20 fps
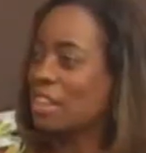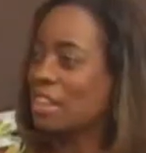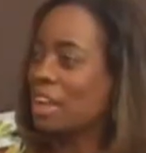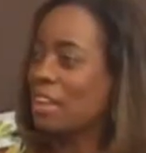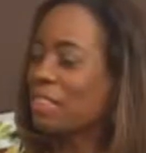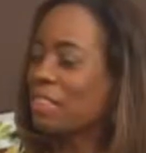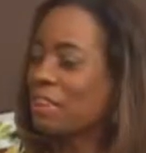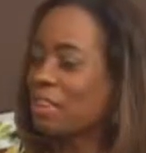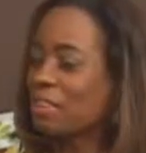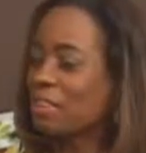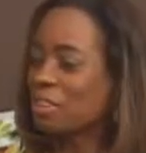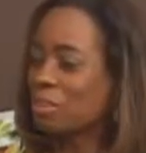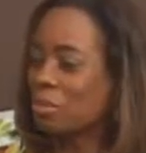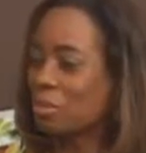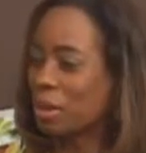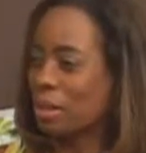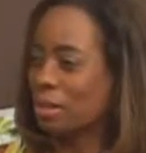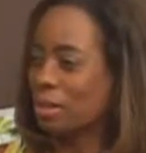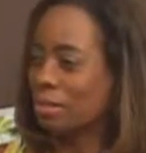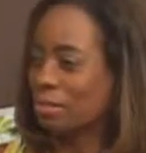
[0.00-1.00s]
like this
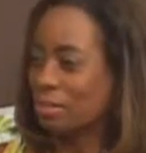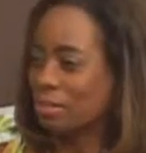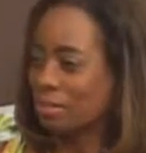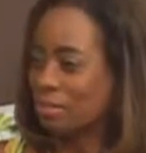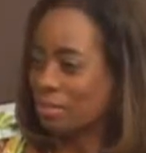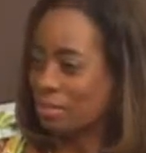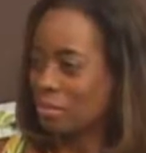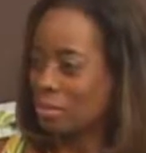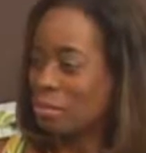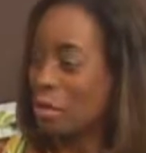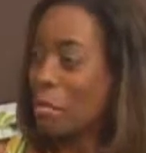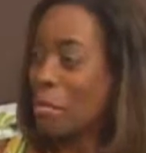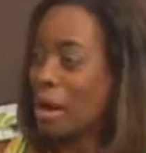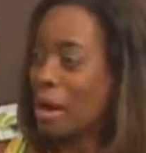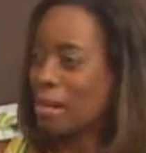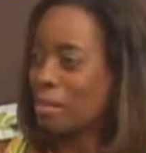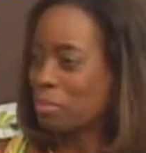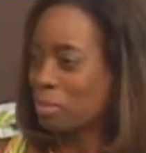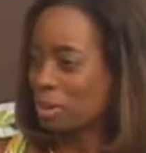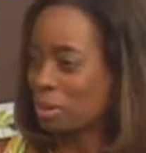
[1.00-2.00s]
will
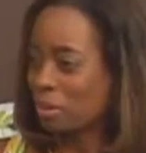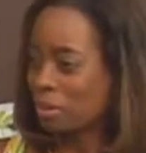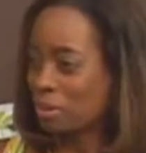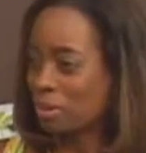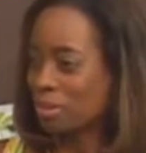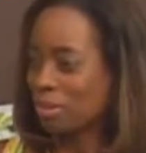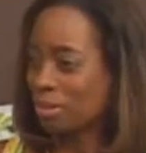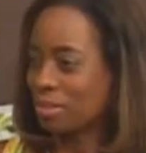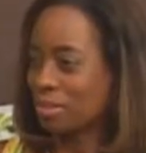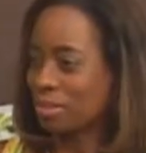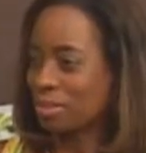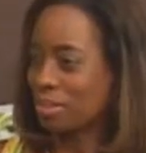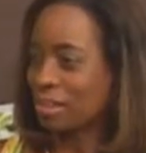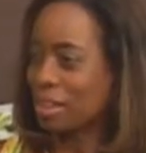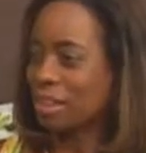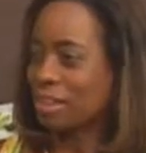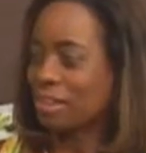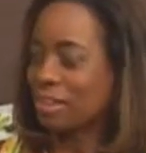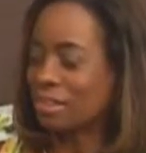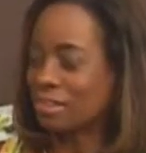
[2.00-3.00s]
remind people
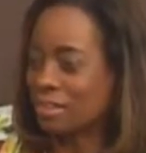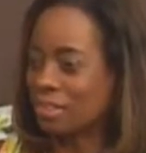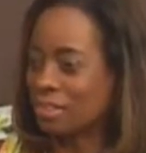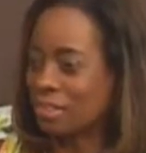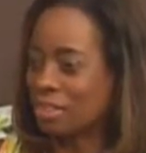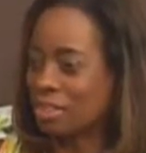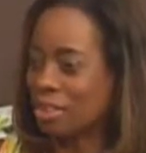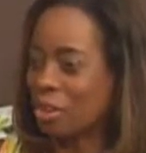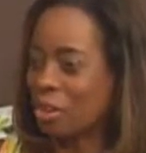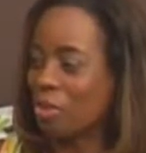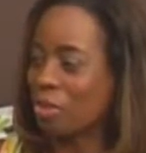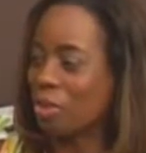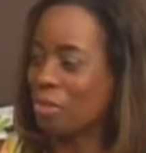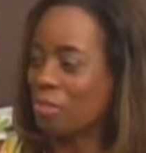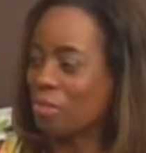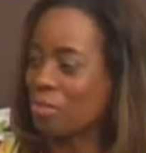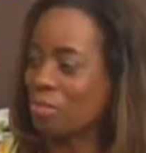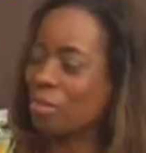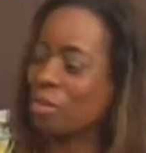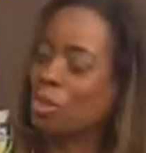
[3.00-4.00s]
that, you know, the
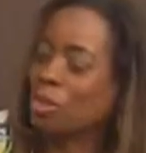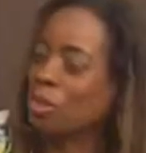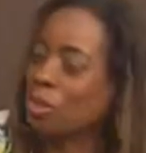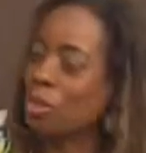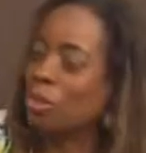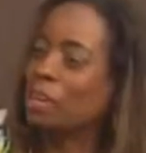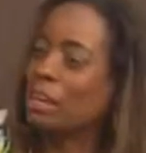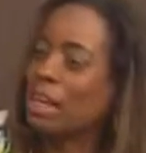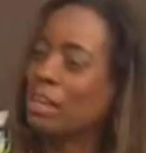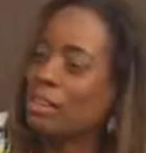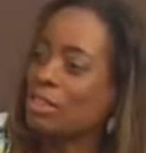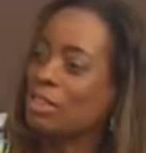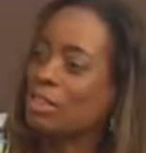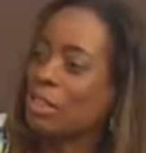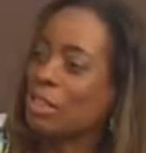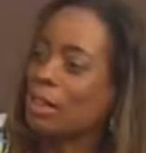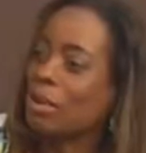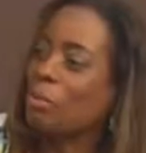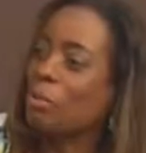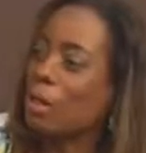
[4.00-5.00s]
good old days
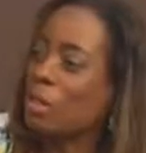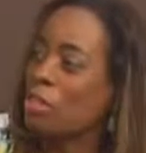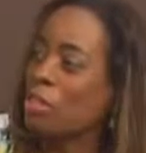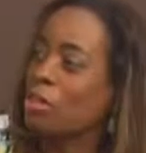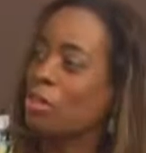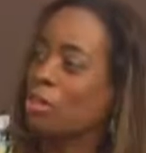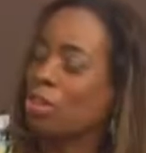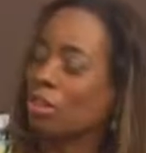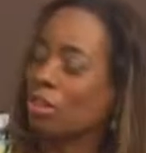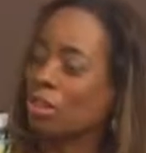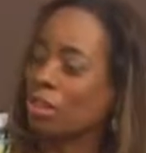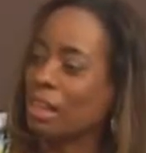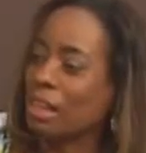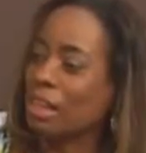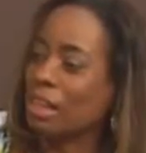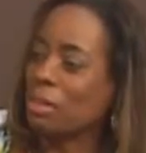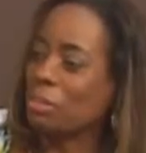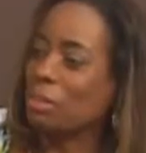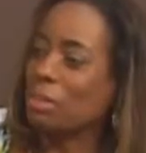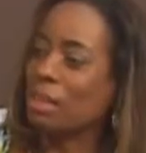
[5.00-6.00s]
were the good old
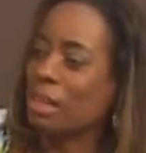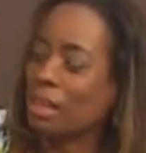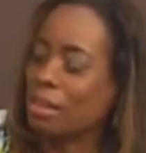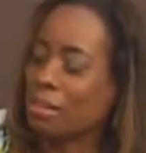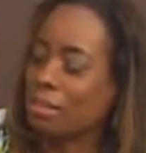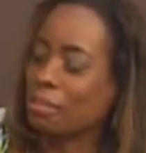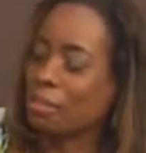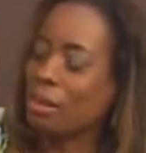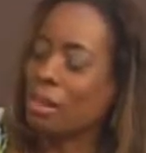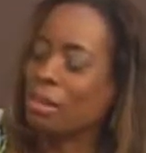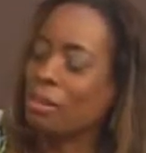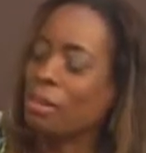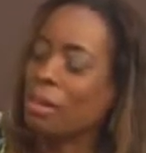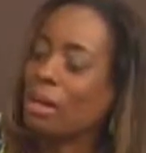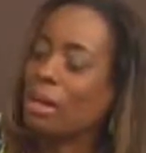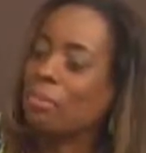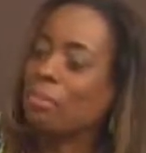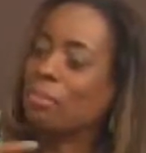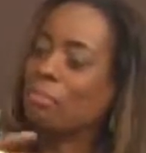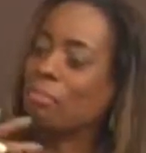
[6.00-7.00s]
days, but we
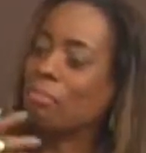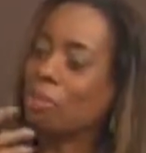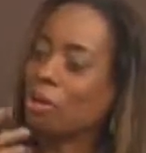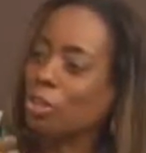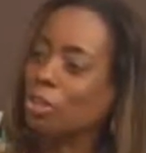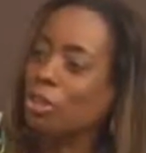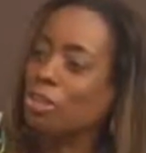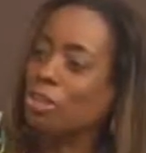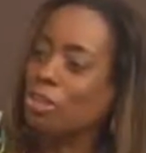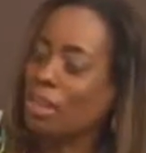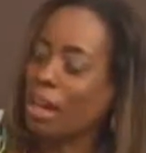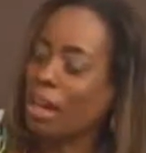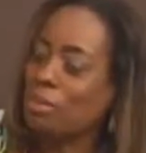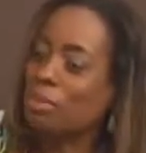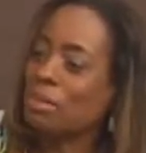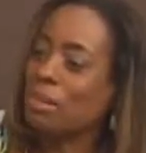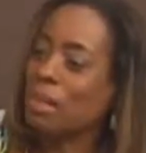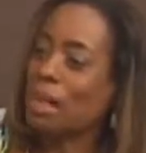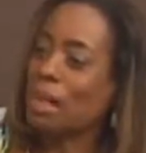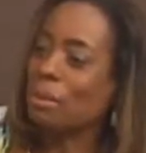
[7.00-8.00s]
have modern
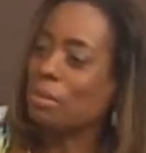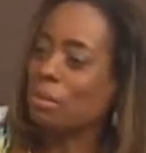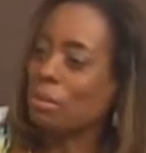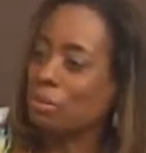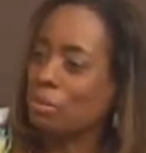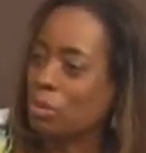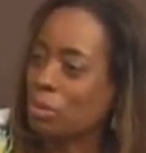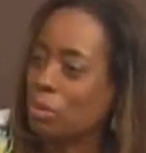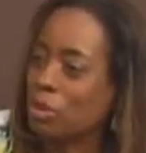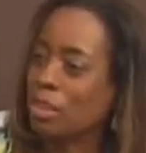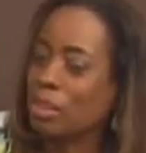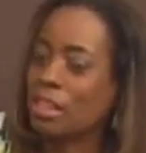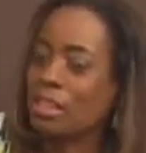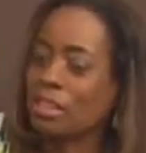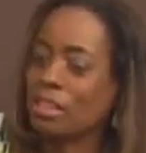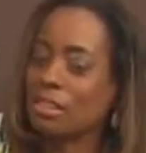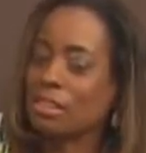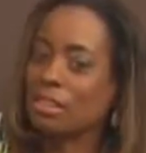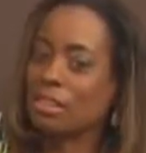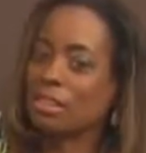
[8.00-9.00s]
times now, and we're not
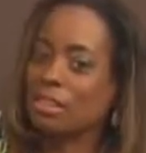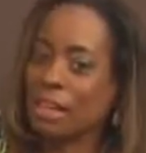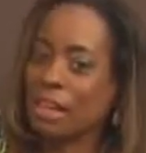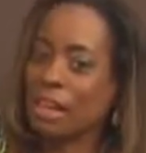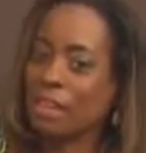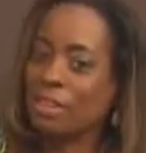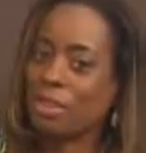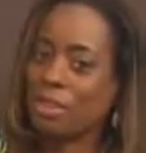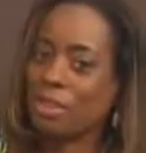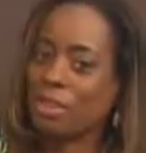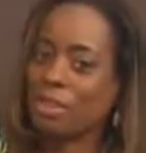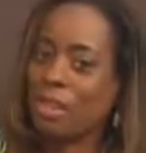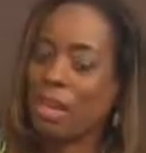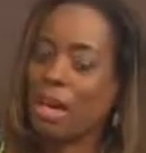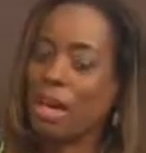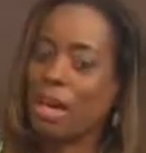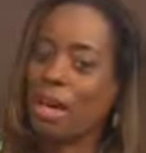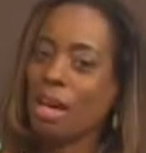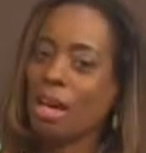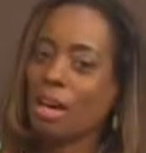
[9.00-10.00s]
going to forget those.
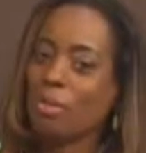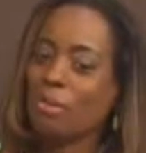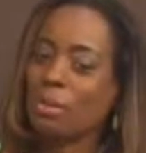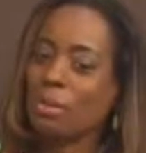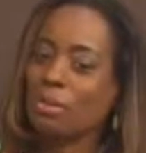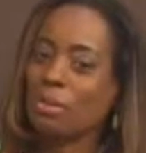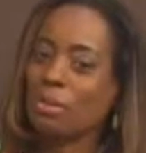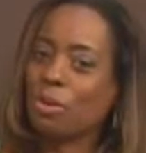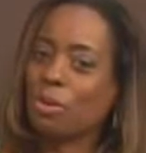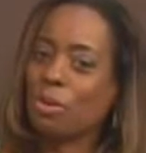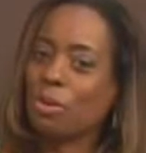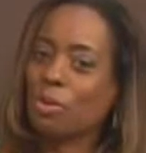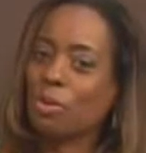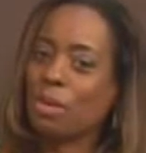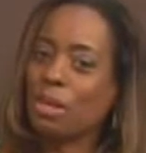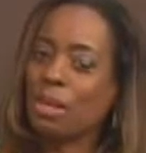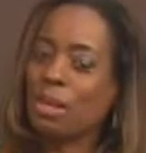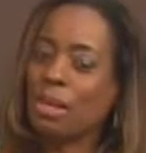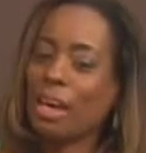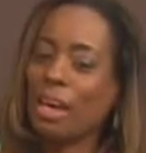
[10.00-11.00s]
But of course
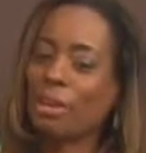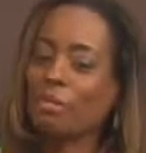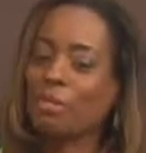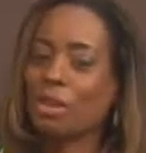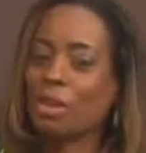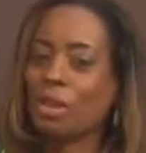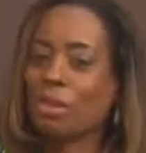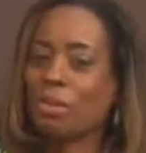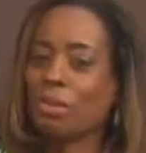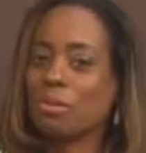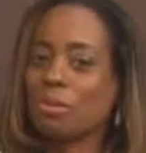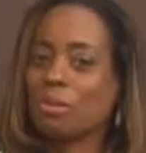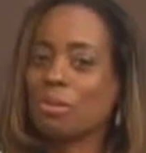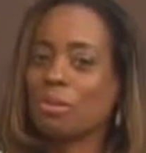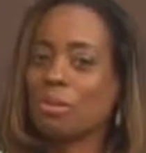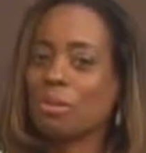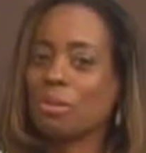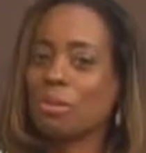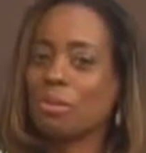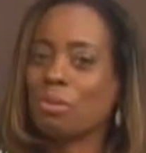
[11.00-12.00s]
we have to go
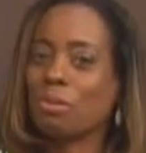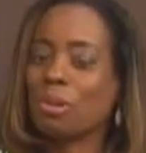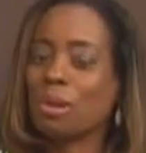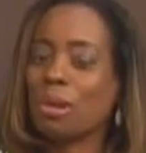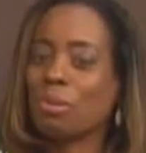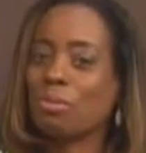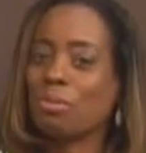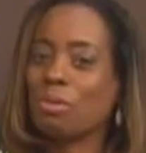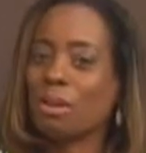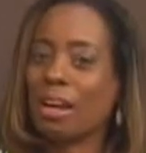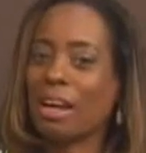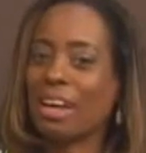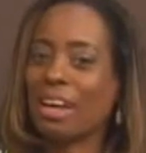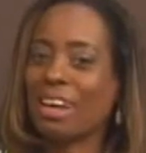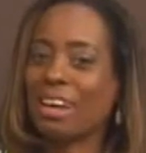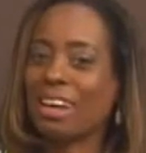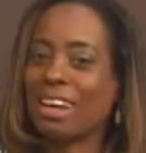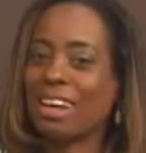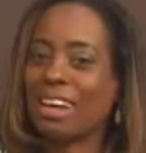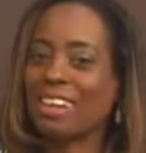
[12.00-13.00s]
to a
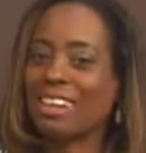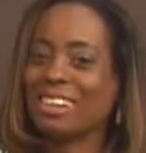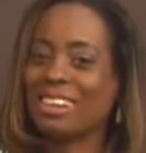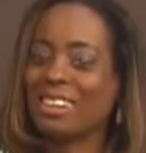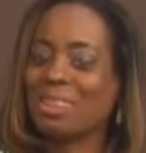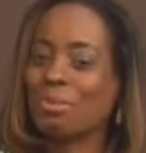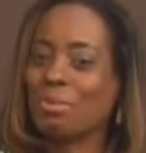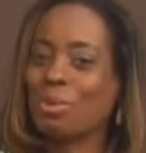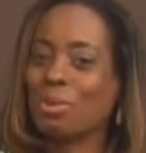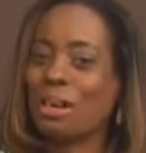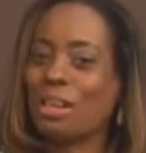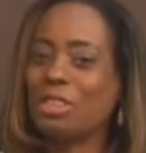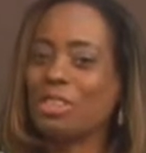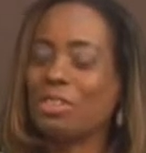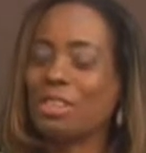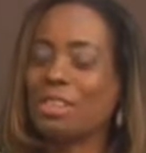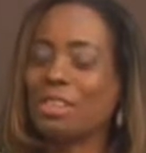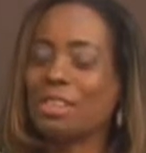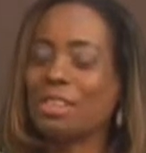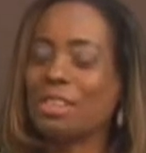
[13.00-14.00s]
break, and some more
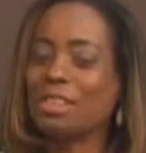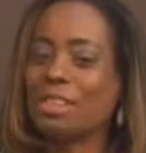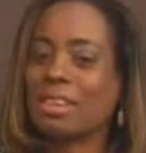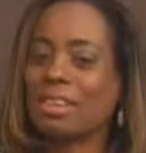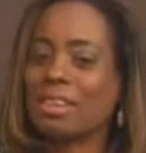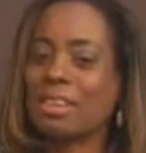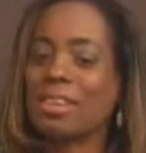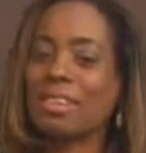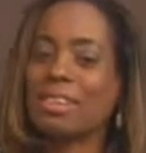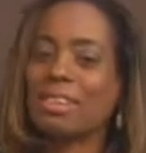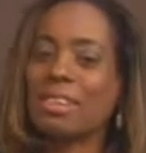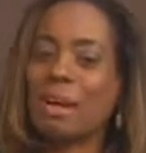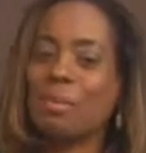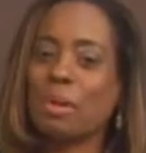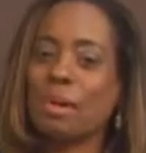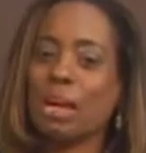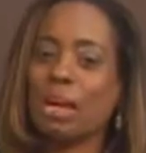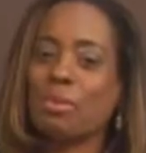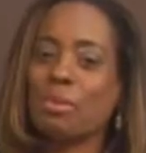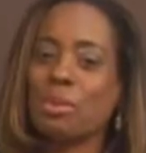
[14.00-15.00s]
interesting things
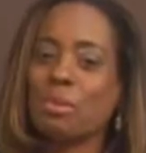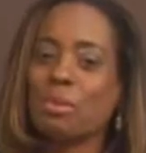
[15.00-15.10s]
coming up, so